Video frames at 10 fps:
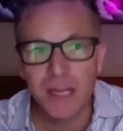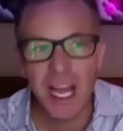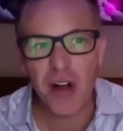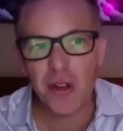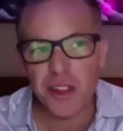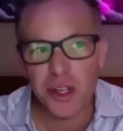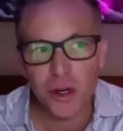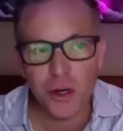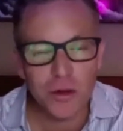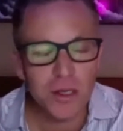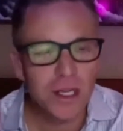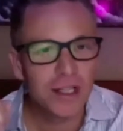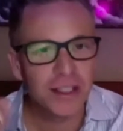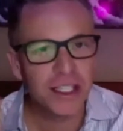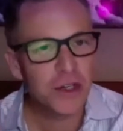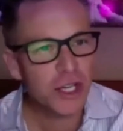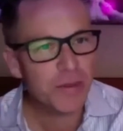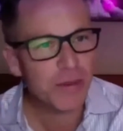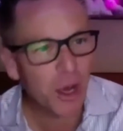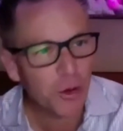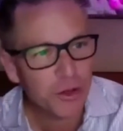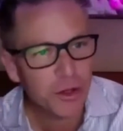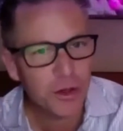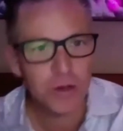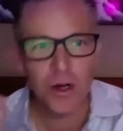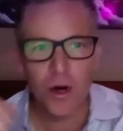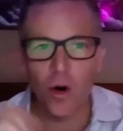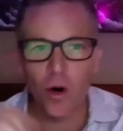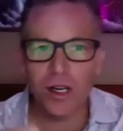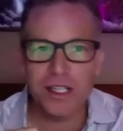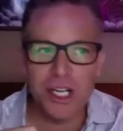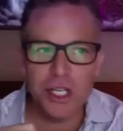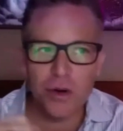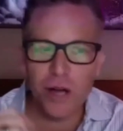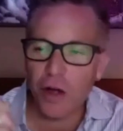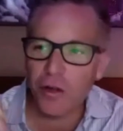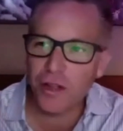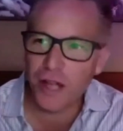Healthier leadership, healthier organizational health,